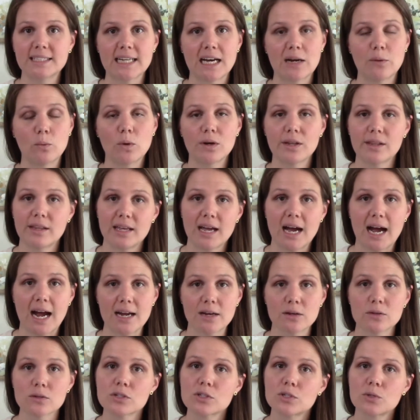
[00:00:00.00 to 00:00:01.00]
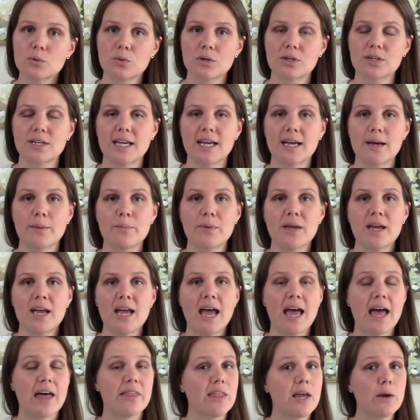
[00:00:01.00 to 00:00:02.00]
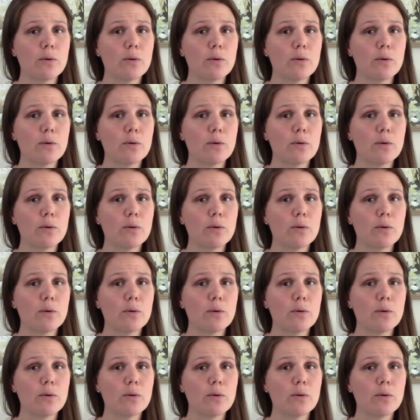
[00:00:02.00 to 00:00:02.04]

down one of the aisles toward him, and they